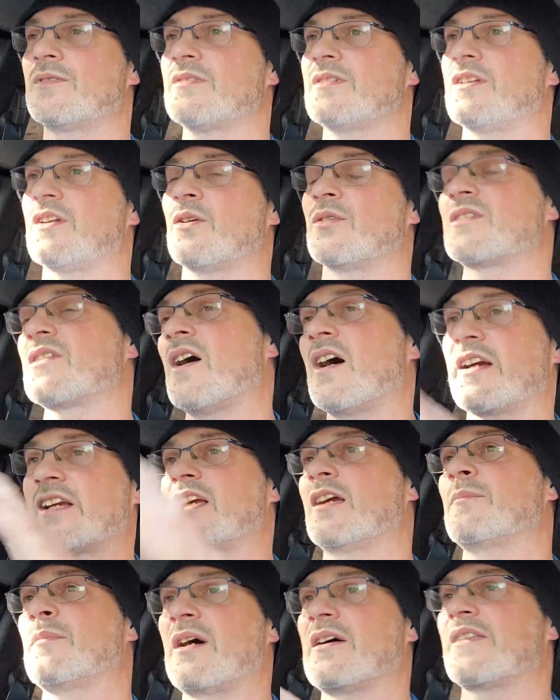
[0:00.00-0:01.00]
you know,
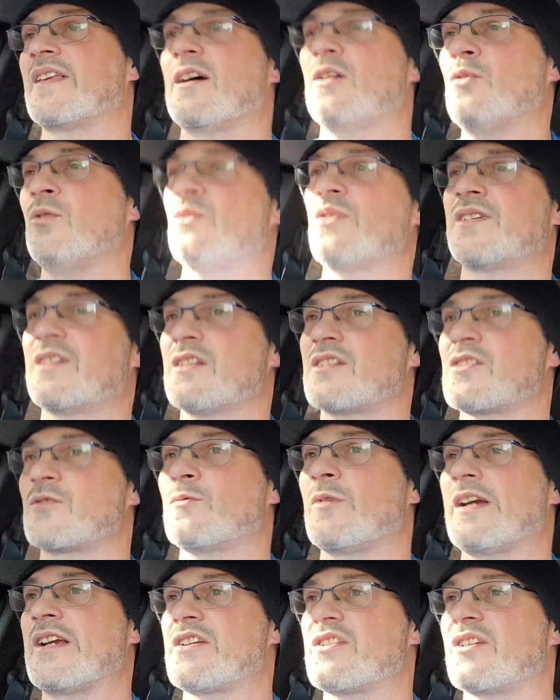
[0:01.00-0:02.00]
talking about that whole
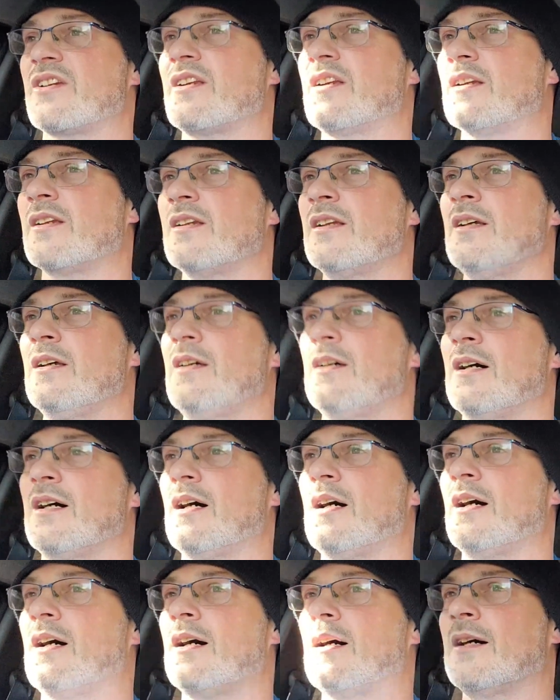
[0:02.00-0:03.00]
situation.
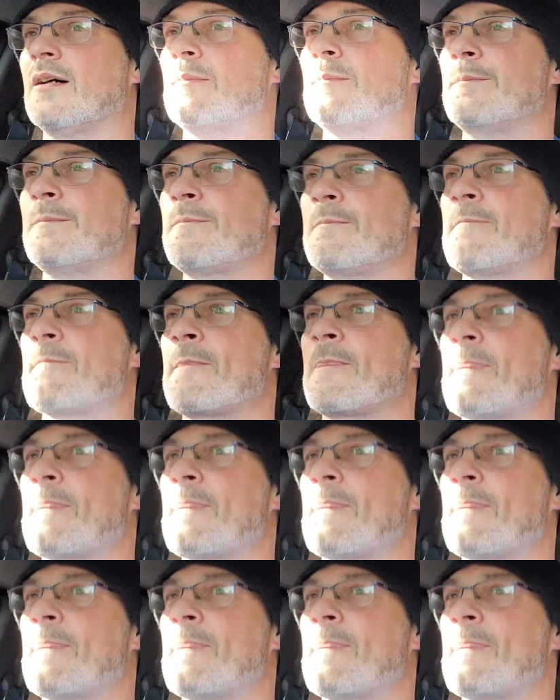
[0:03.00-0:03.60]
Um,